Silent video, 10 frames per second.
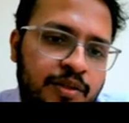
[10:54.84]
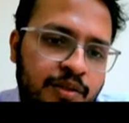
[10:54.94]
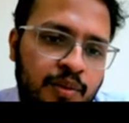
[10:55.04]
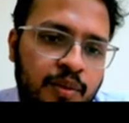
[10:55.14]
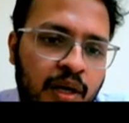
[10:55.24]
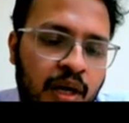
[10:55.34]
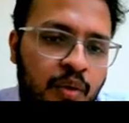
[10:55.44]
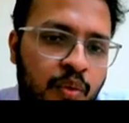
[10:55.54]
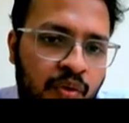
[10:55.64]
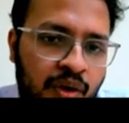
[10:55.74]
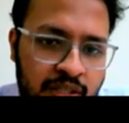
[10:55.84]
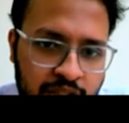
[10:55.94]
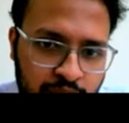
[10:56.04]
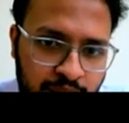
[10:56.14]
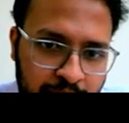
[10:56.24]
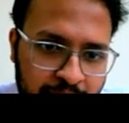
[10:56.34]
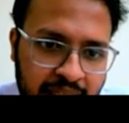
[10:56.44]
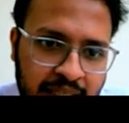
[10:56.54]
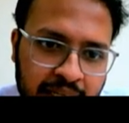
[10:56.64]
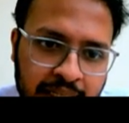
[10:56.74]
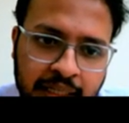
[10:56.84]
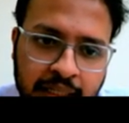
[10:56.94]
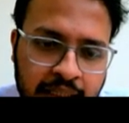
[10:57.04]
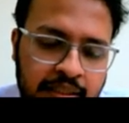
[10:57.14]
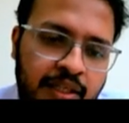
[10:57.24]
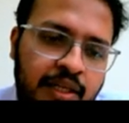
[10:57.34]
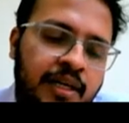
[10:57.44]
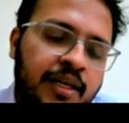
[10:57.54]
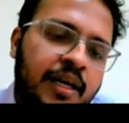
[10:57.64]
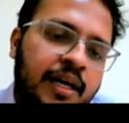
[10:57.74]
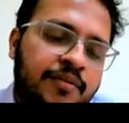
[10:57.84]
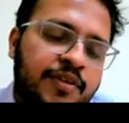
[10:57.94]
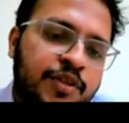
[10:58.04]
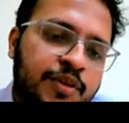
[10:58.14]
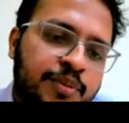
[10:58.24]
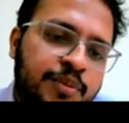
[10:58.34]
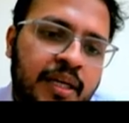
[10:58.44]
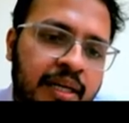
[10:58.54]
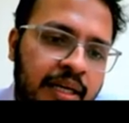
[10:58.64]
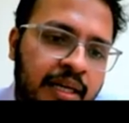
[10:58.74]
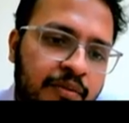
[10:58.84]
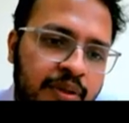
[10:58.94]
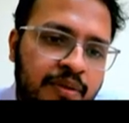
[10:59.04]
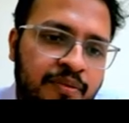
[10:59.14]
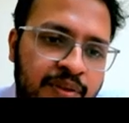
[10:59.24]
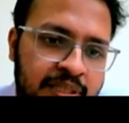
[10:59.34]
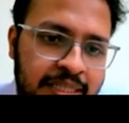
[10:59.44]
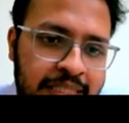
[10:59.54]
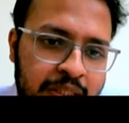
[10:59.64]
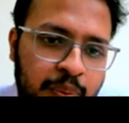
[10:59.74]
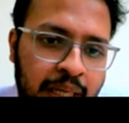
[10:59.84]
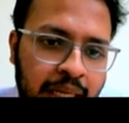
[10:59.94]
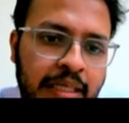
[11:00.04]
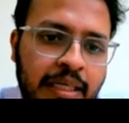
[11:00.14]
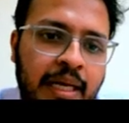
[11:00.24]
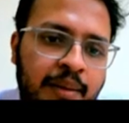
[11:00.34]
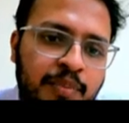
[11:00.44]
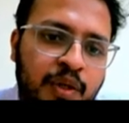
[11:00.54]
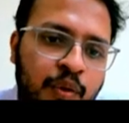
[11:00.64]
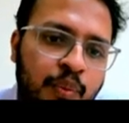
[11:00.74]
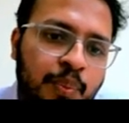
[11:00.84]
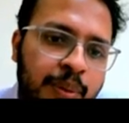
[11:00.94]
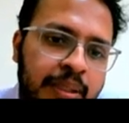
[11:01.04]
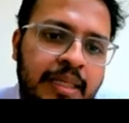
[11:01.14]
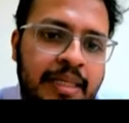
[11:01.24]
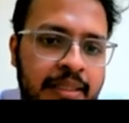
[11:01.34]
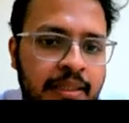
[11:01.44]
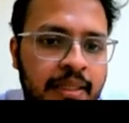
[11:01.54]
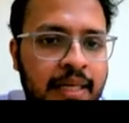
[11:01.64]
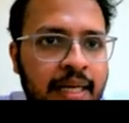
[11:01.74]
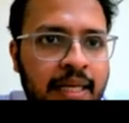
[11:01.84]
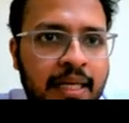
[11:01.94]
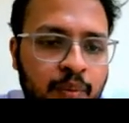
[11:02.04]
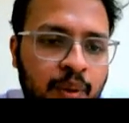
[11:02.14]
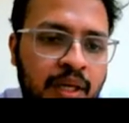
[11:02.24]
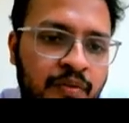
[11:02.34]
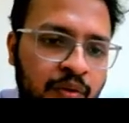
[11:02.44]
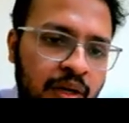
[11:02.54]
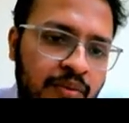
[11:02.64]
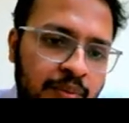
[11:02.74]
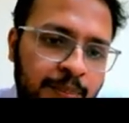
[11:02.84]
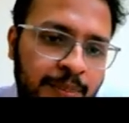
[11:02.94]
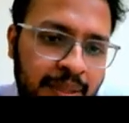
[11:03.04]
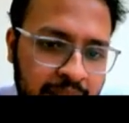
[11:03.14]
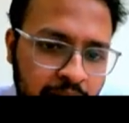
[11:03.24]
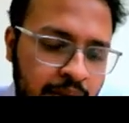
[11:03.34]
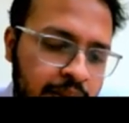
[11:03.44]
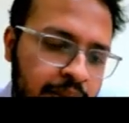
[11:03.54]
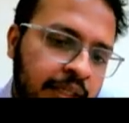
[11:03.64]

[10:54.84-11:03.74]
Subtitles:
So how fast should we be correcting? We should be correcting with 6 to 8 MEQ per liter in any 24-hour period.